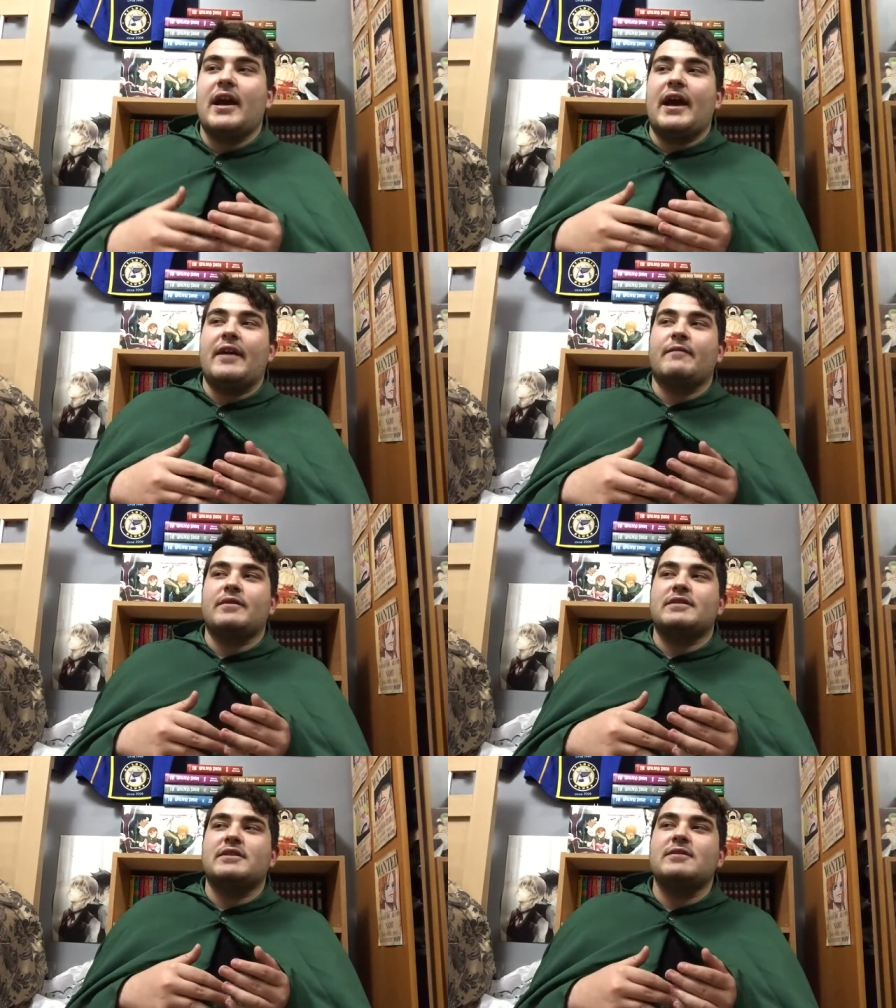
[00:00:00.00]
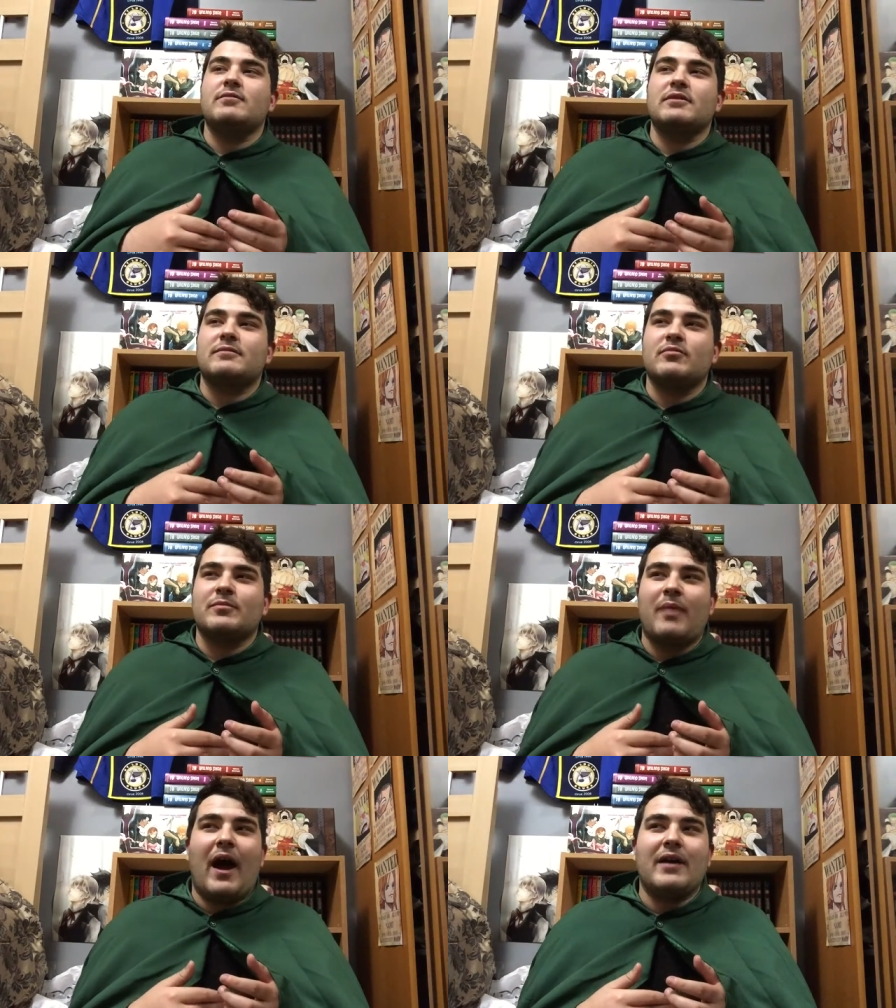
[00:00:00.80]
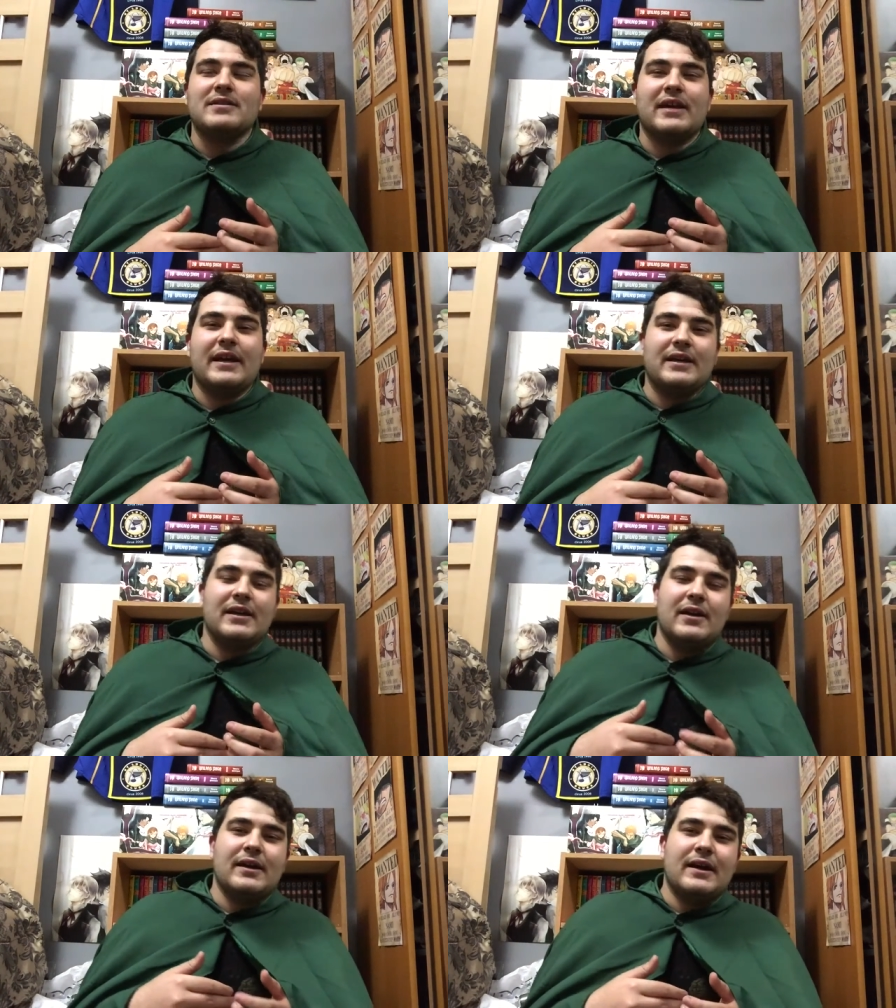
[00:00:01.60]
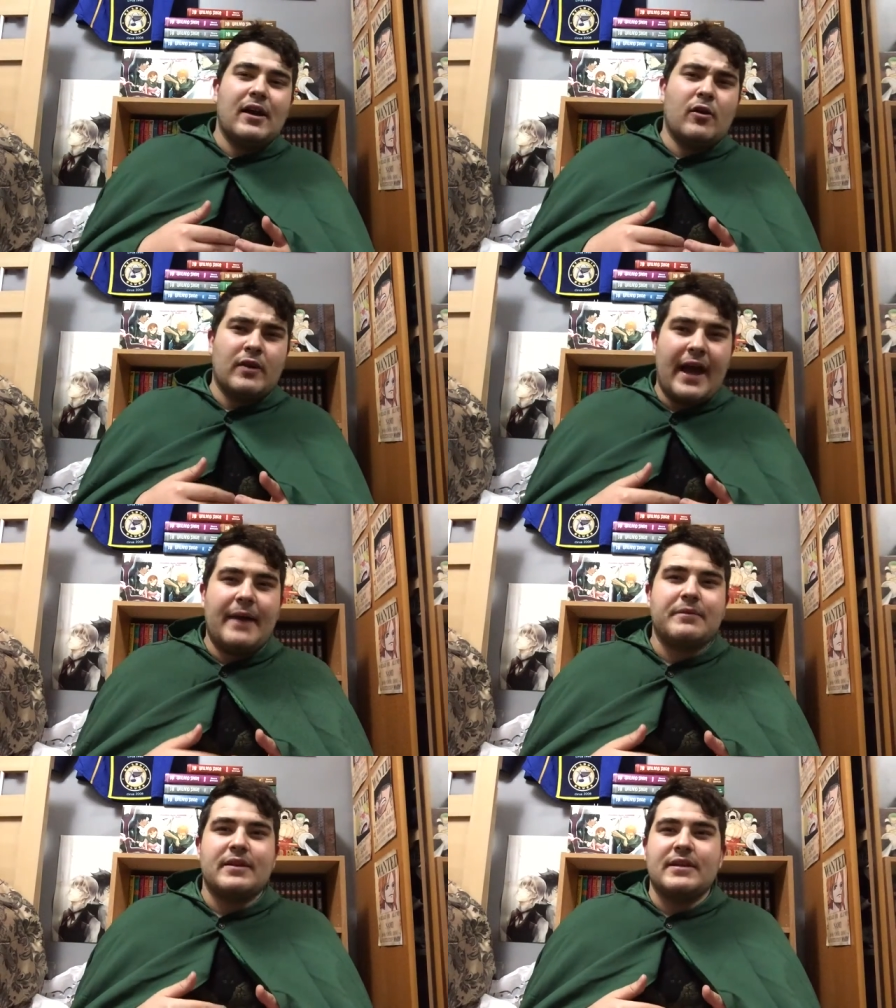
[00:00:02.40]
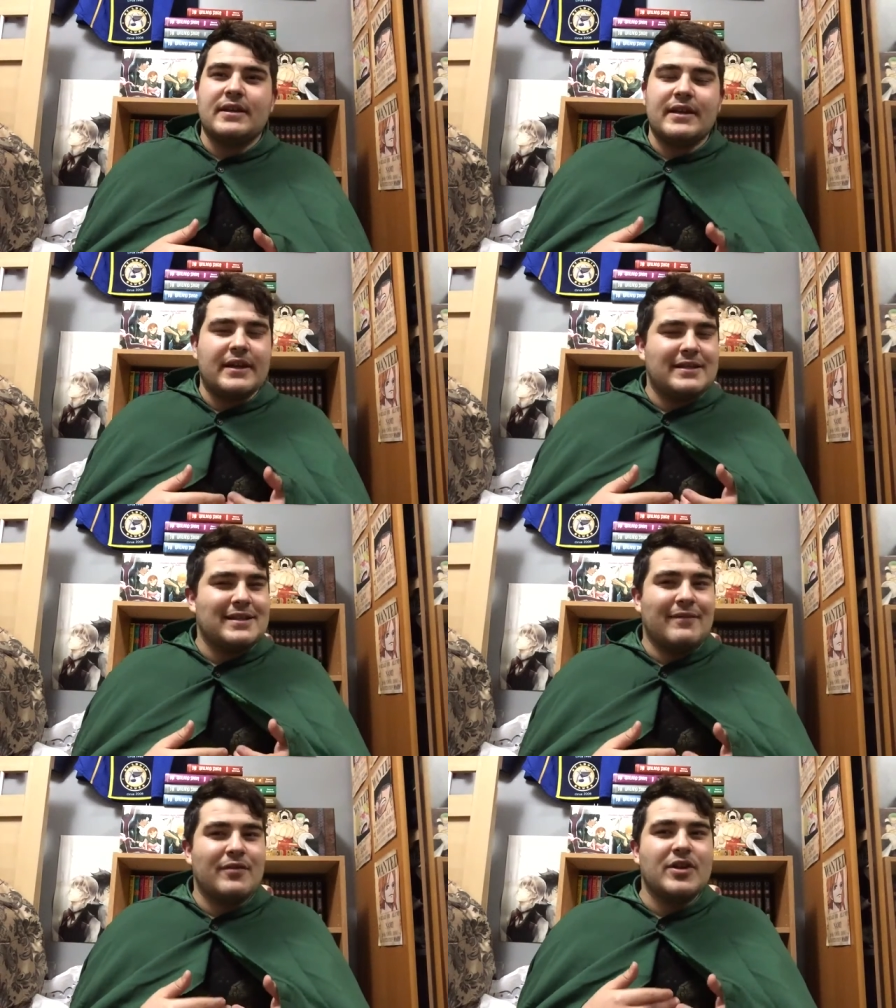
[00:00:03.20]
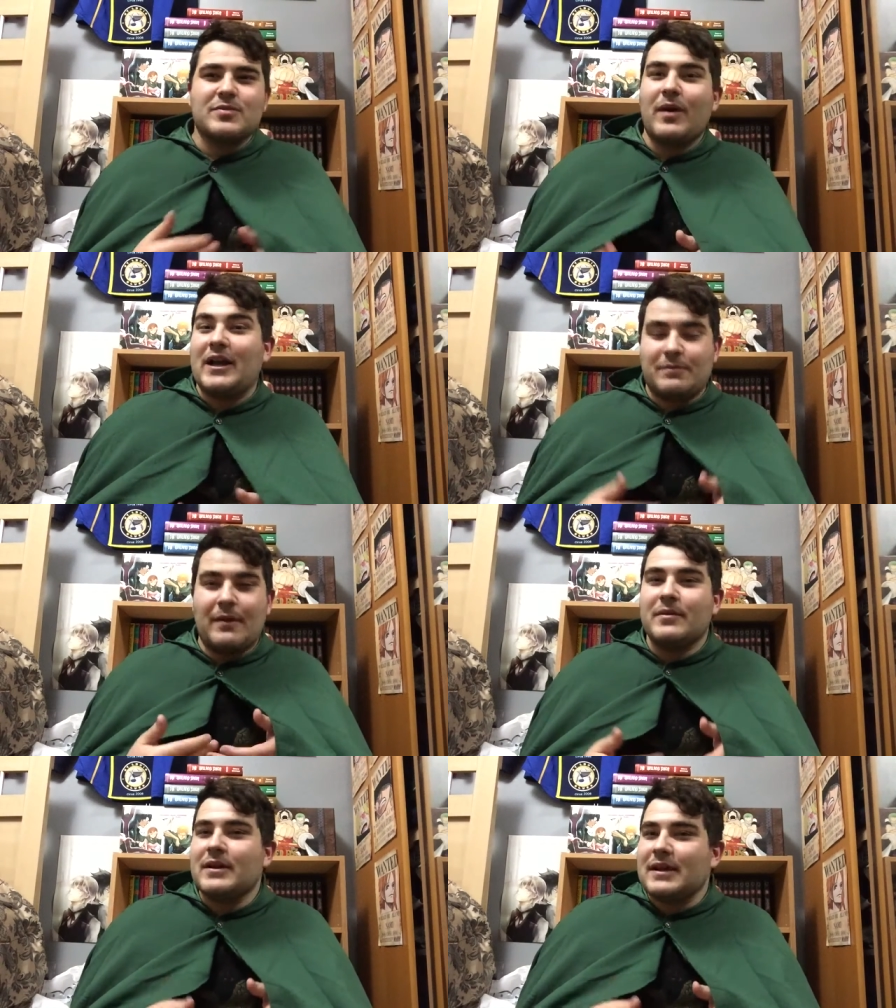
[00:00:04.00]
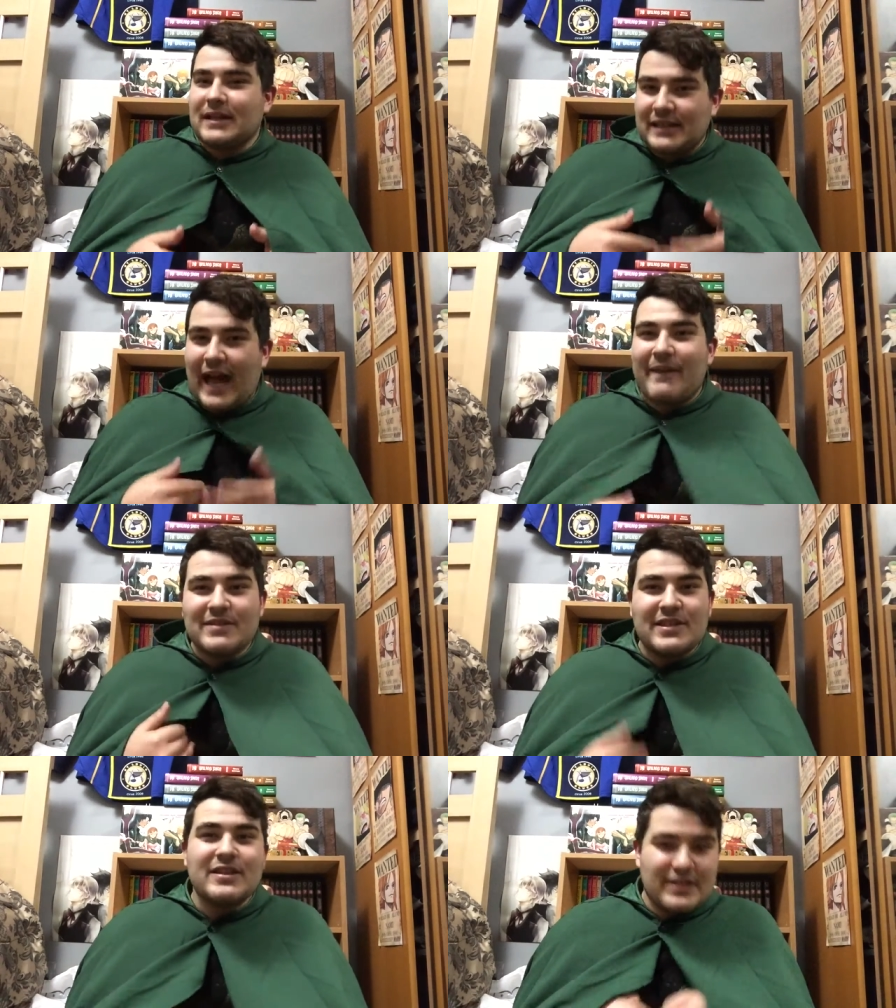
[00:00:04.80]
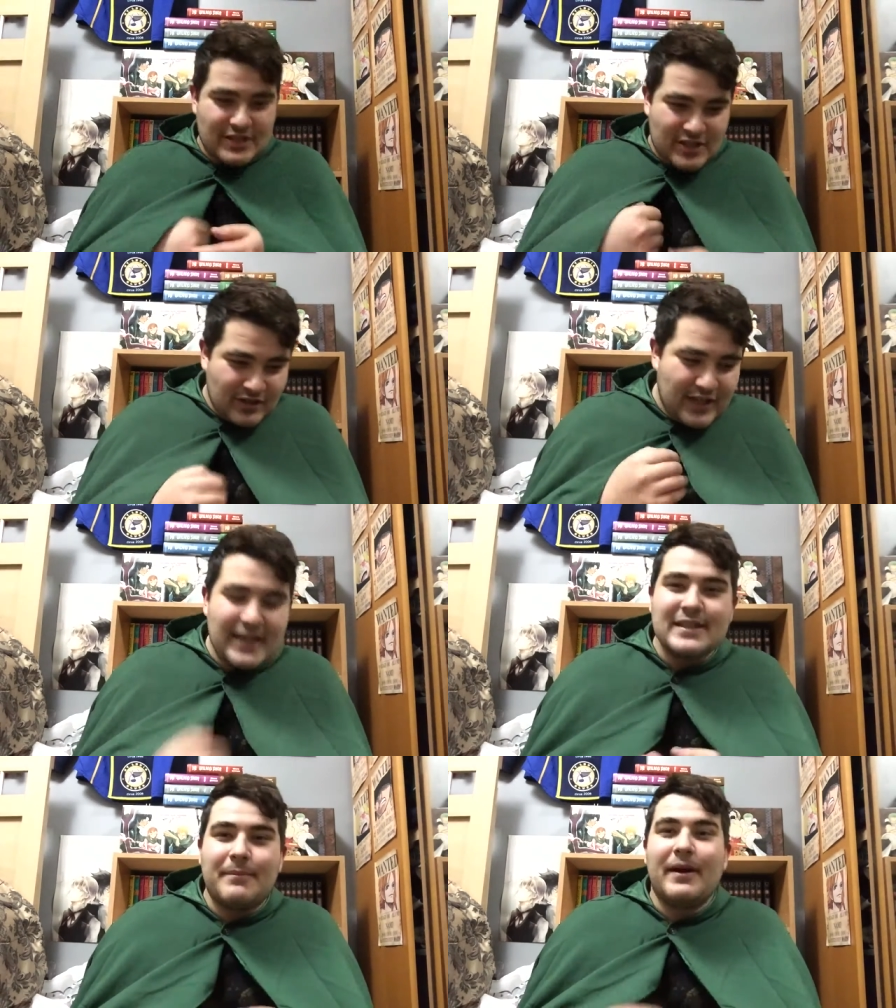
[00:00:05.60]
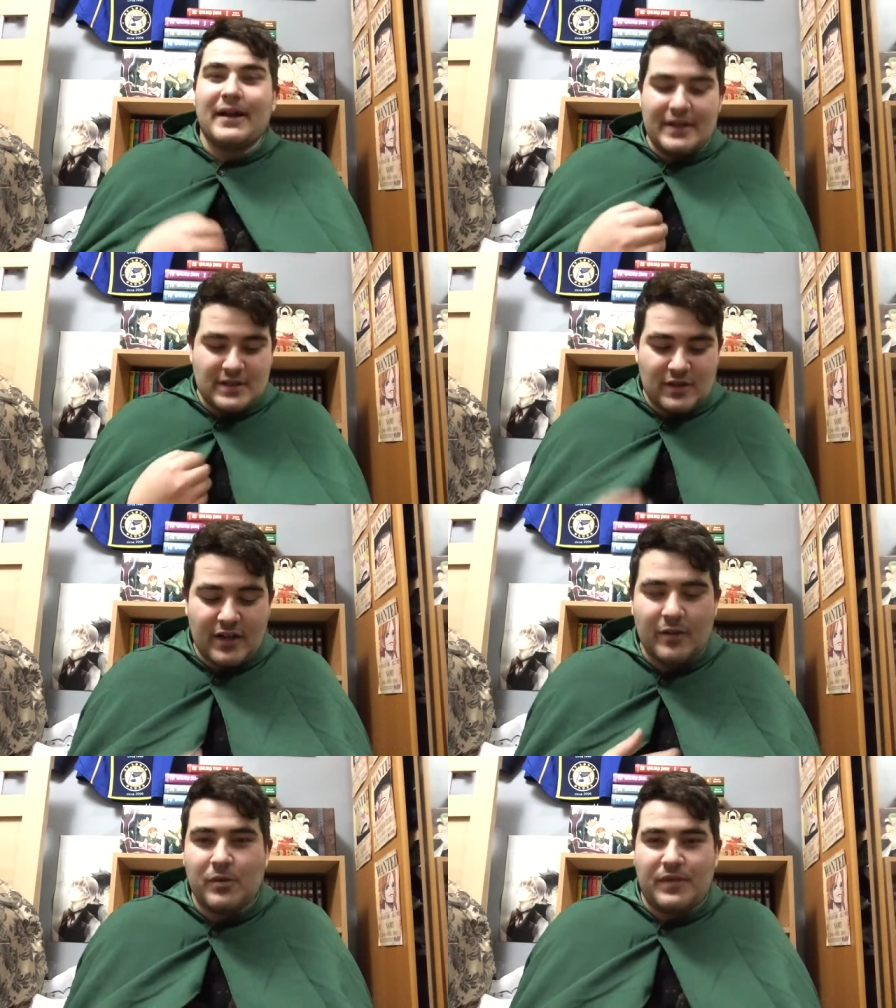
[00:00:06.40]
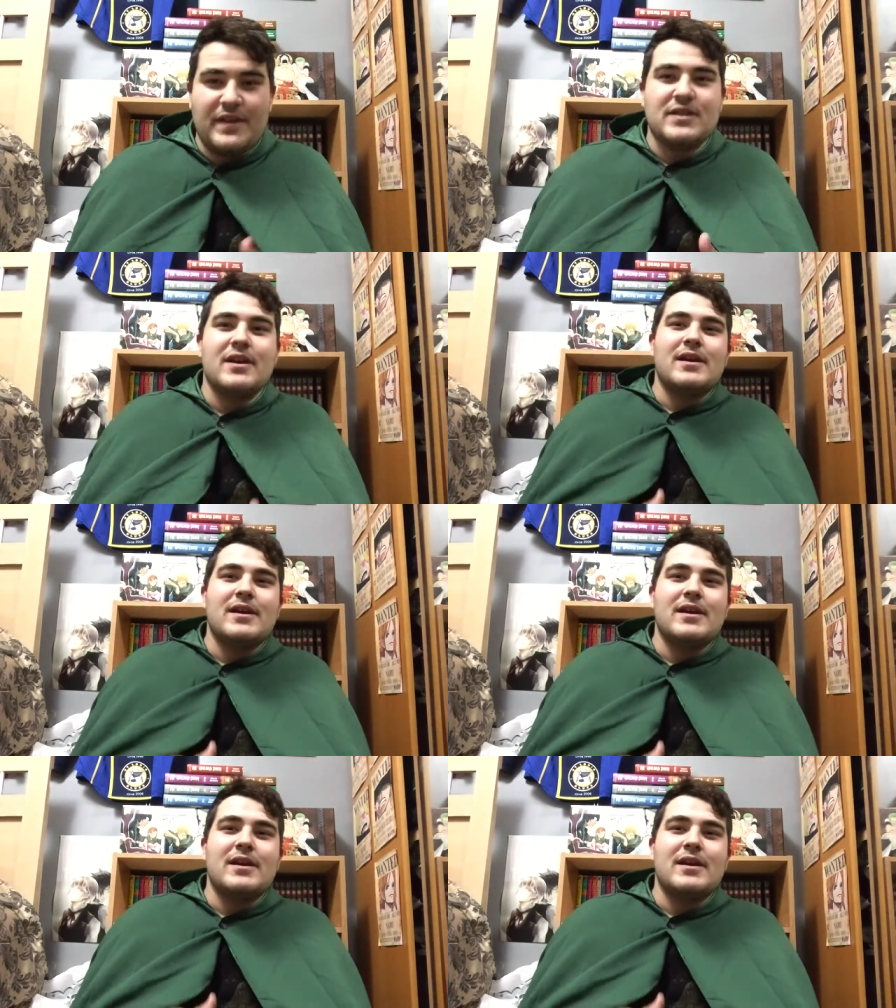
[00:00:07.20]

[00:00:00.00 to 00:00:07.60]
and we see where, where Ban's like, "Oh, Captain, it, it's I'm very surprised, but I'm glad to see that he's still kicking the bucket, he's still here with us.